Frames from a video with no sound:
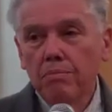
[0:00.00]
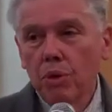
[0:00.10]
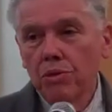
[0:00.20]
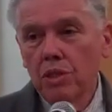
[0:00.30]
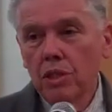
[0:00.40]

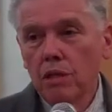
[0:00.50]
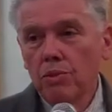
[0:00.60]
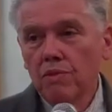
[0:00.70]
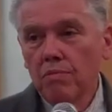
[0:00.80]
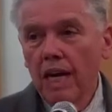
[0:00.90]
both in
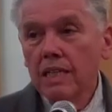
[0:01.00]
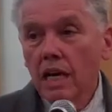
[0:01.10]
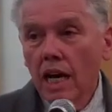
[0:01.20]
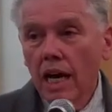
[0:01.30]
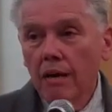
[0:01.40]
terms of my
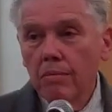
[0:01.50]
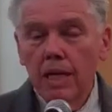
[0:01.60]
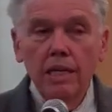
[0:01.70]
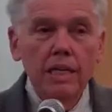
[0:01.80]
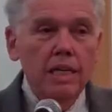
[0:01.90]
time
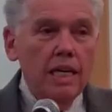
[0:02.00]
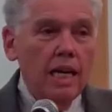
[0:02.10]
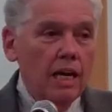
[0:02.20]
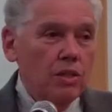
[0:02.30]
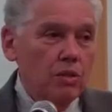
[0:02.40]
and
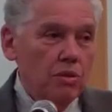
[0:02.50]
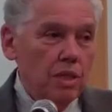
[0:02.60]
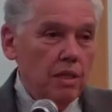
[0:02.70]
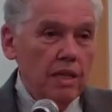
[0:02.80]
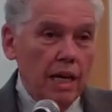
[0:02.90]
actual
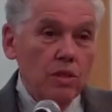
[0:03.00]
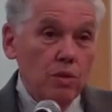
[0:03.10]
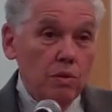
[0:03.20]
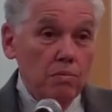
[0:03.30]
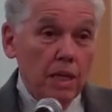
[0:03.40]

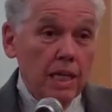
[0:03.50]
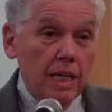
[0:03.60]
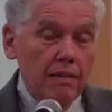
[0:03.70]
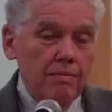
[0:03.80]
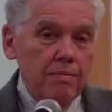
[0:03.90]

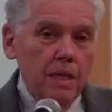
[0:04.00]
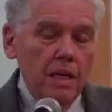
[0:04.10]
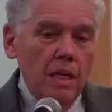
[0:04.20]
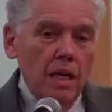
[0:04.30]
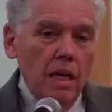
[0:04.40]
money.
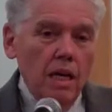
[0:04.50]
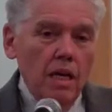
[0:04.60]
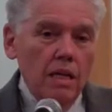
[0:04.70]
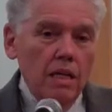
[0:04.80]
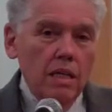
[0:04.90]

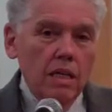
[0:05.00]
And